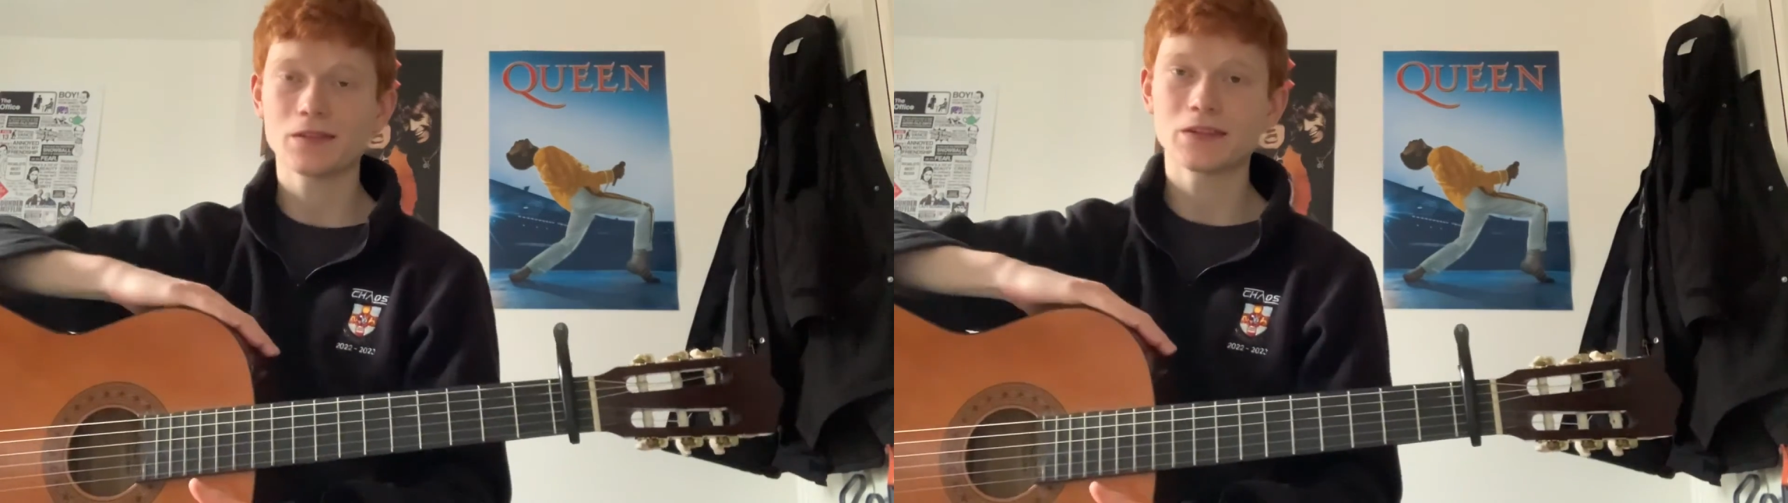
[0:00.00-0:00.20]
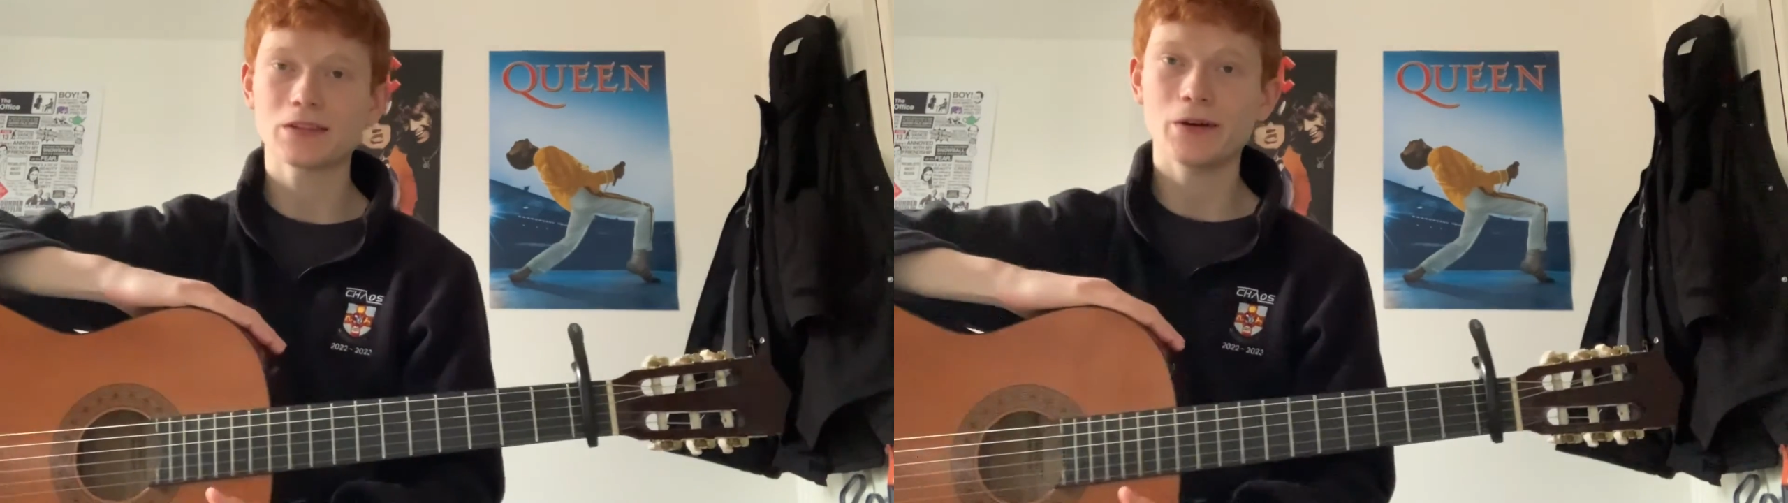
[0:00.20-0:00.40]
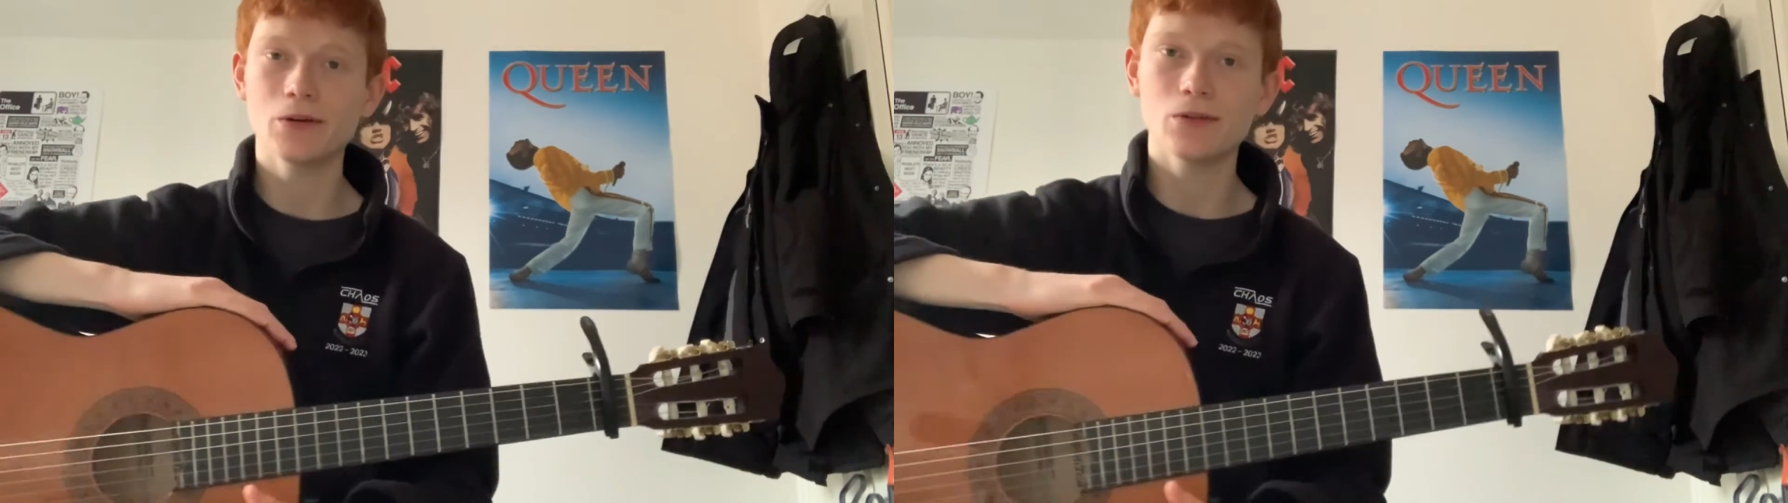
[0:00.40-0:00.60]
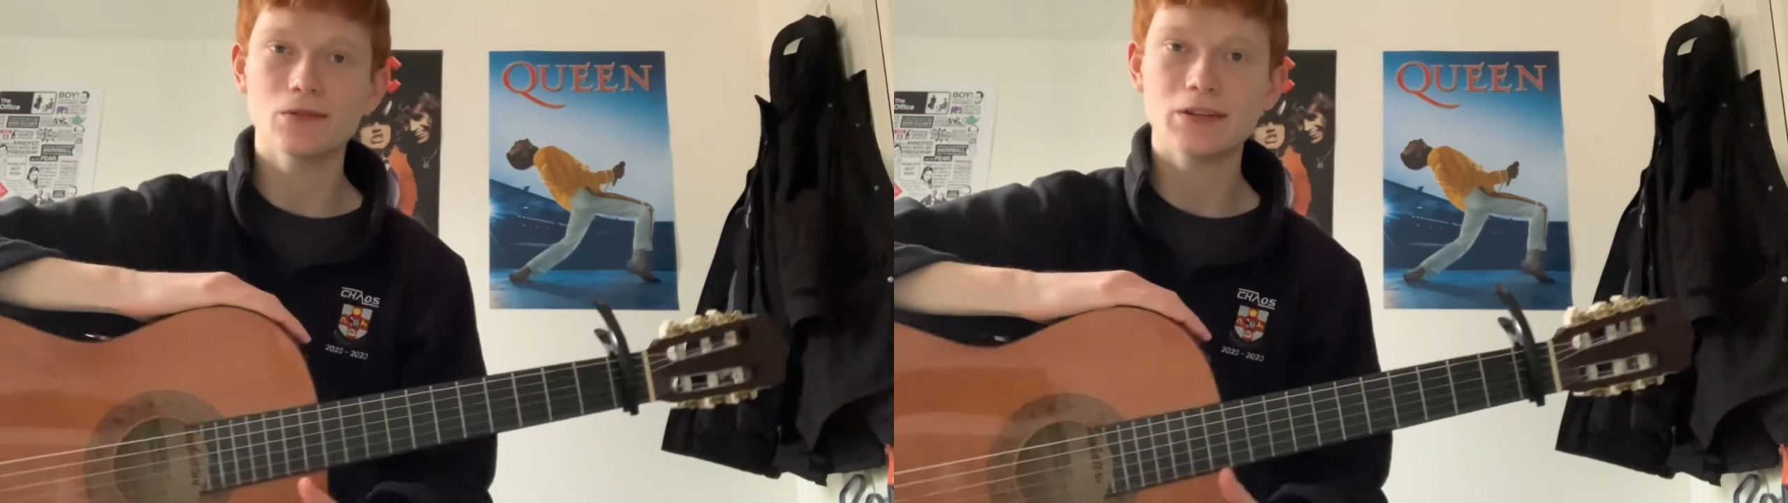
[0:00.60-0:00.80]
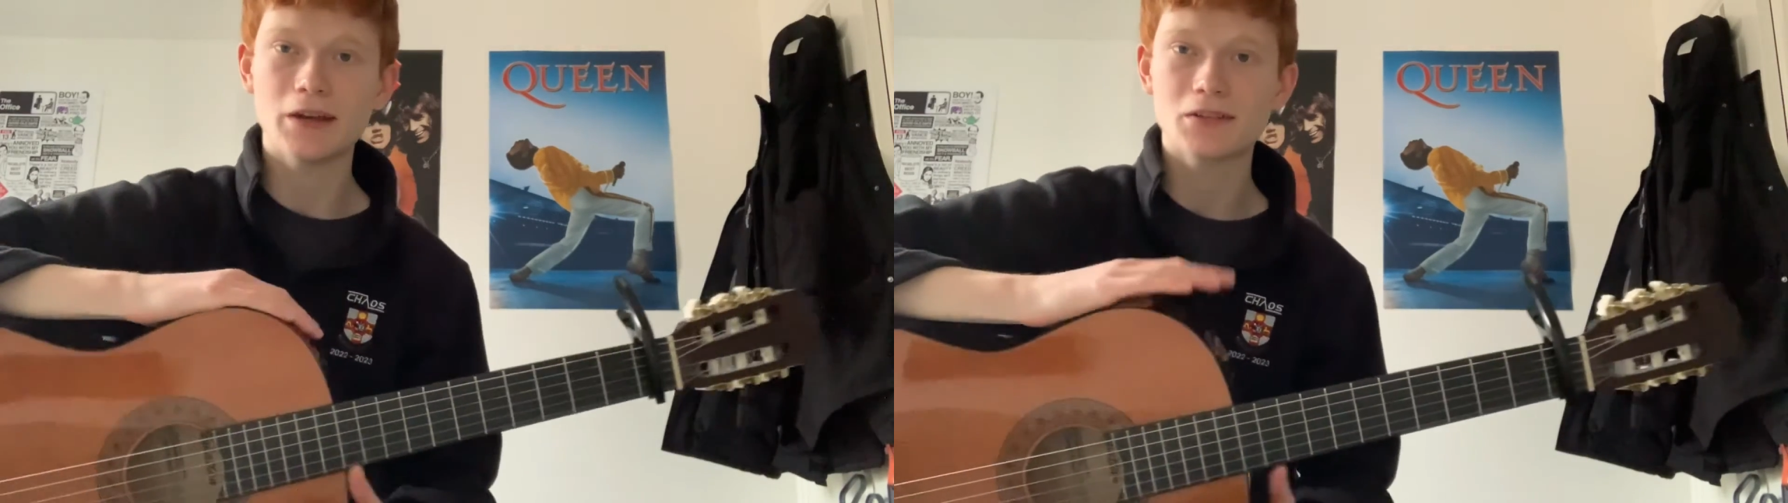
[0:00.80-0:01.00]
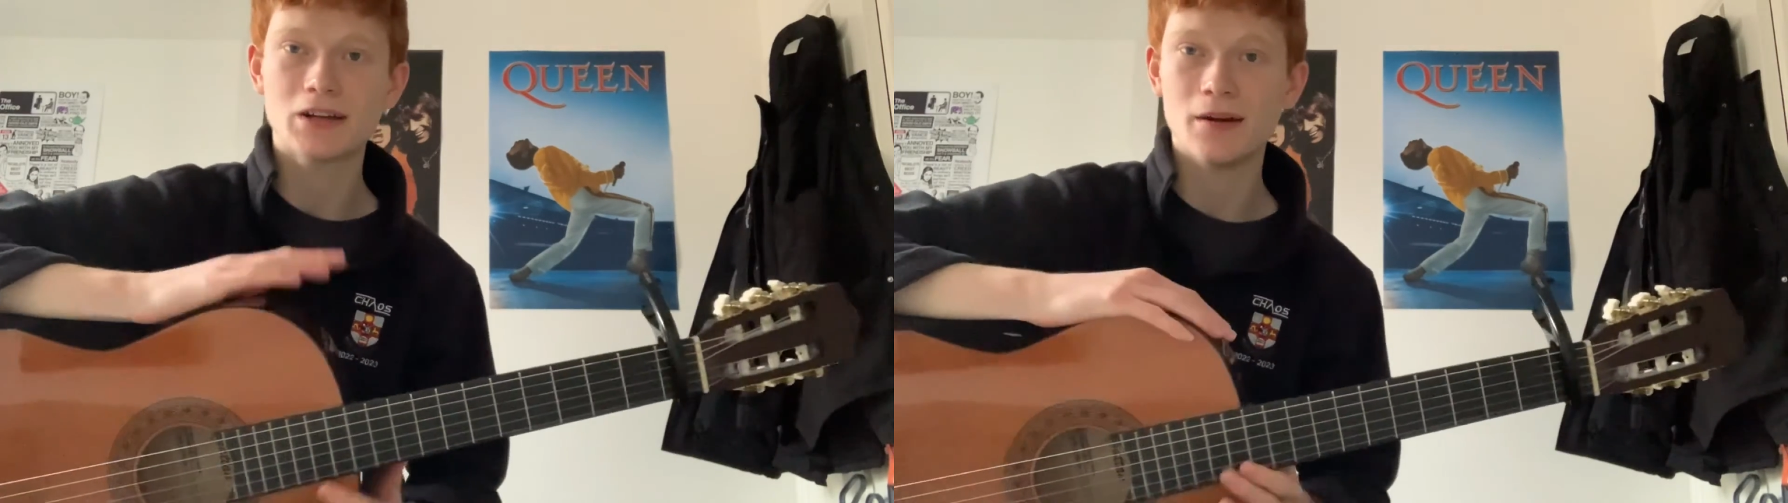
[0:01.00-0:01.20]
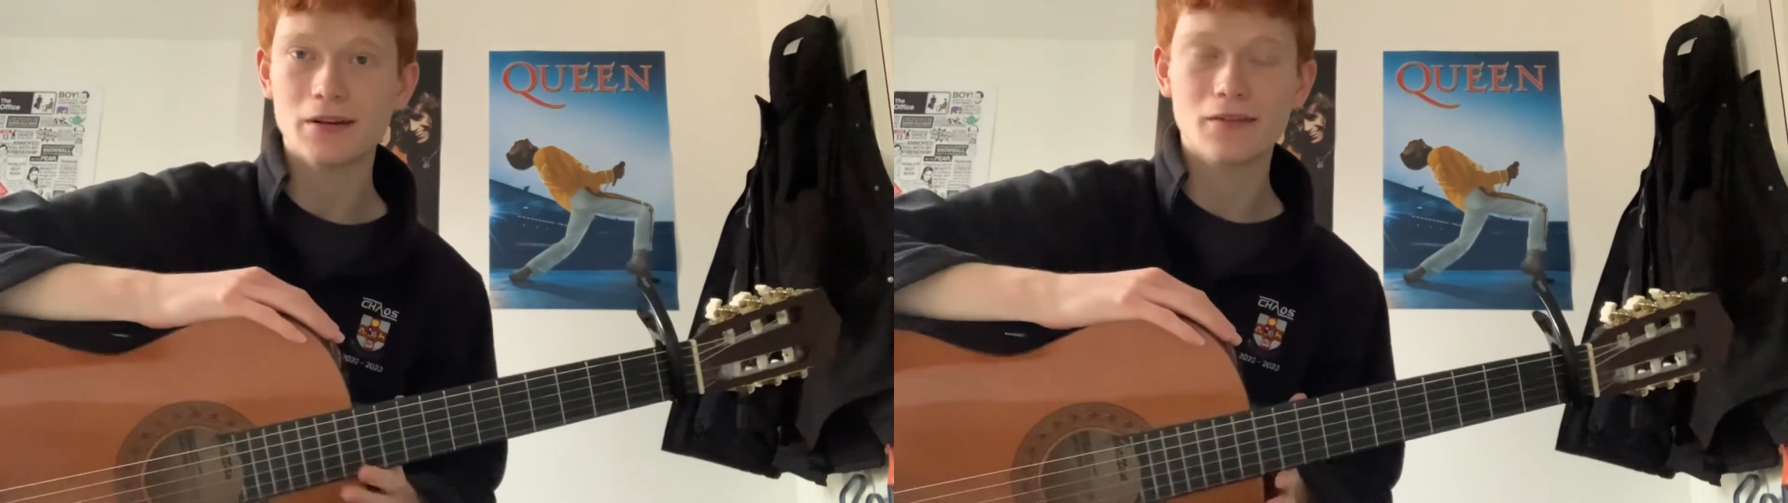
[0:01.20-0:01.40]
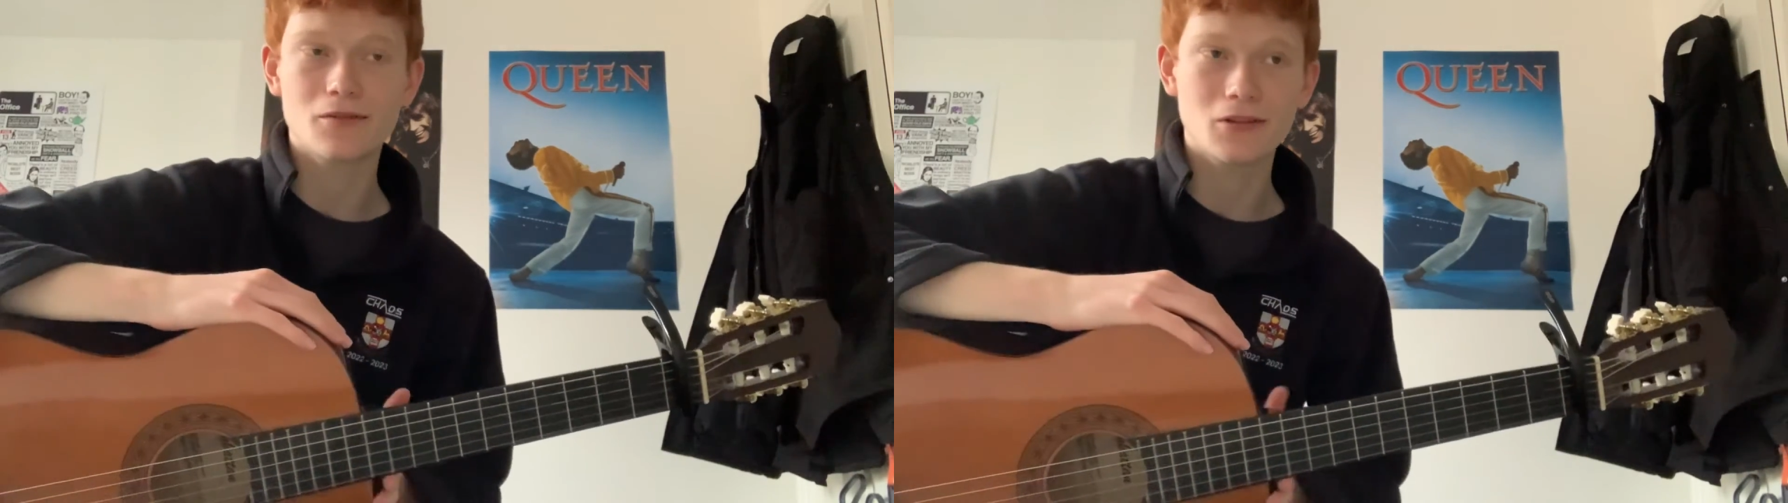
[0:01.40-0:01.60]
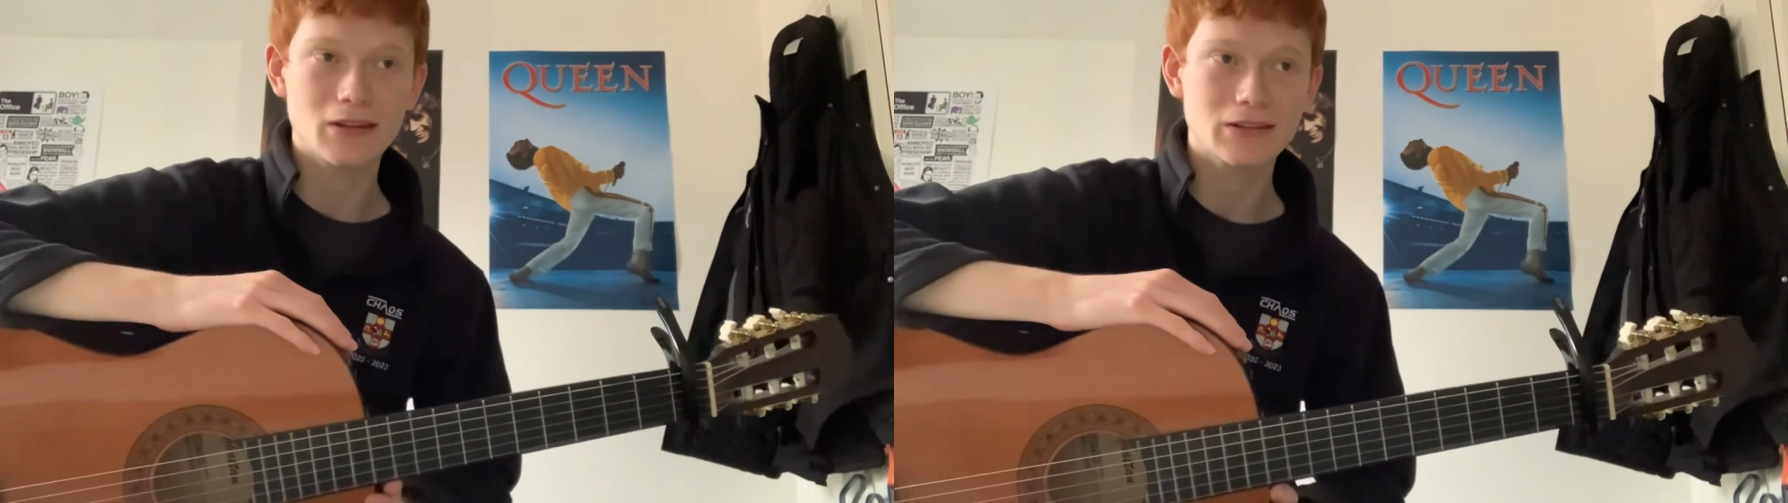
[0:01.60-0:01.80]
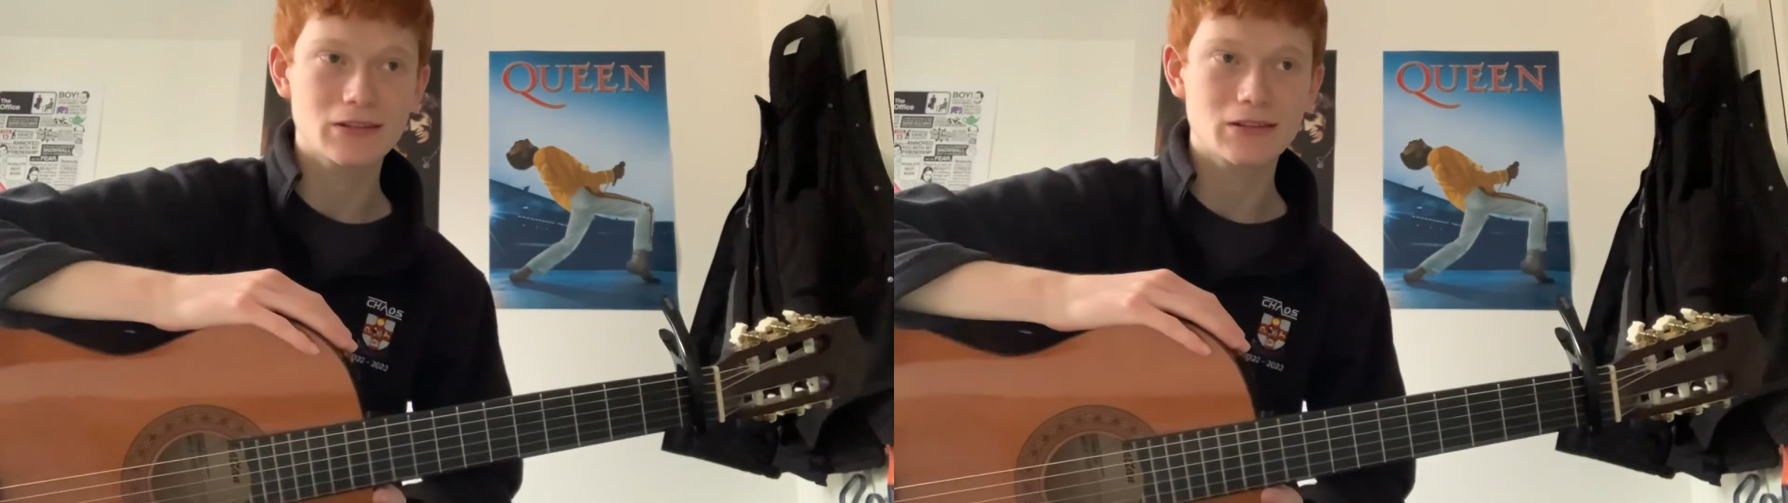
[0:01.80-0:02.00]
So take your time going through
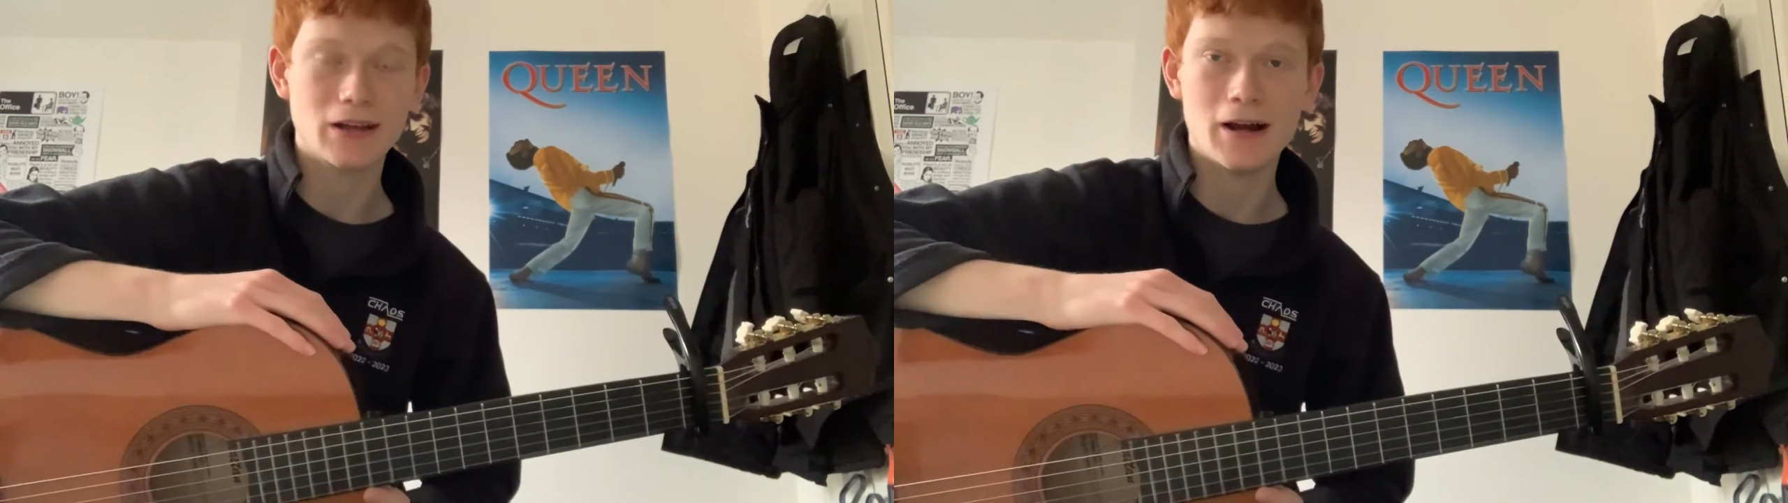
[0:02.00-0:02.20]
this.